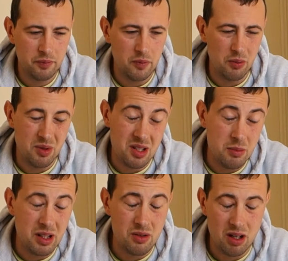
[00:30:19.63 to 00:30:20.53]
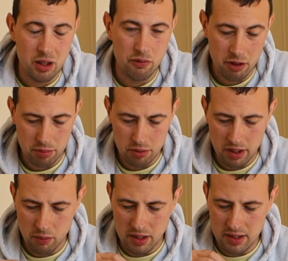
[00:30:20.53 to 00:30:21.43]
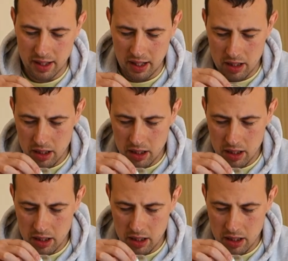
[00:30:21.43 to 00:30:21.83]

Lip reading: obviously because I overbrewed it once again.